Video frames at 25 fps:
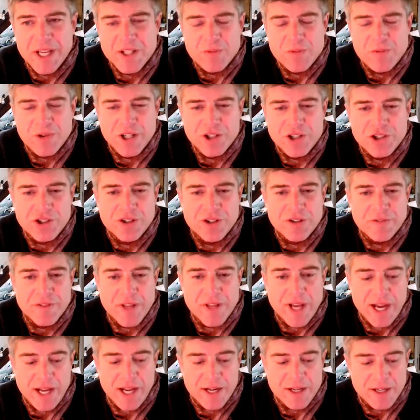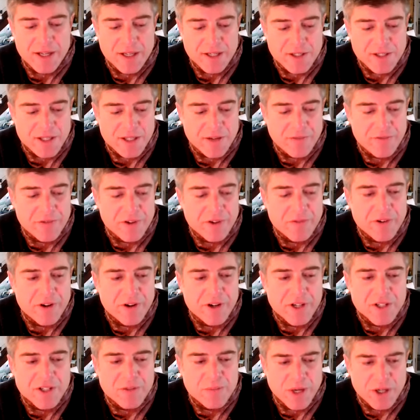expression of that, and something
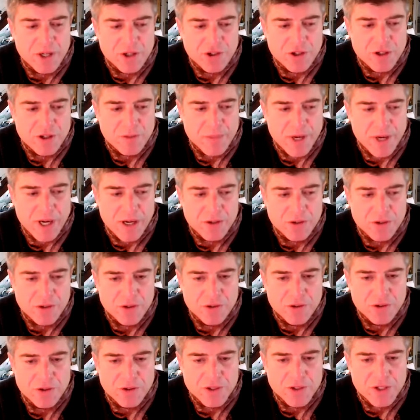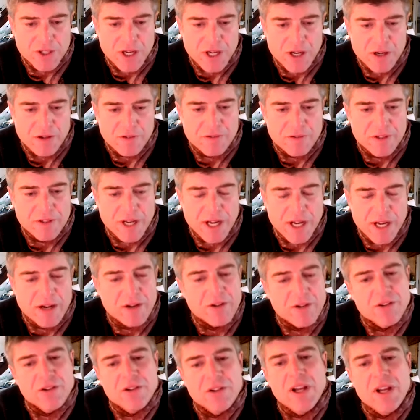very special about you yourself, and
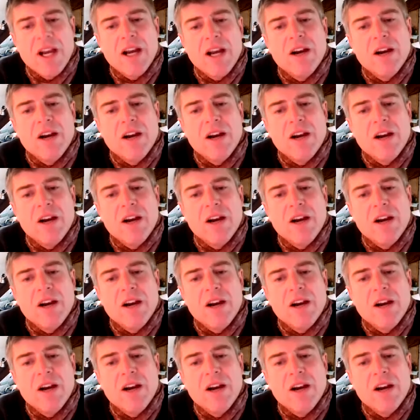how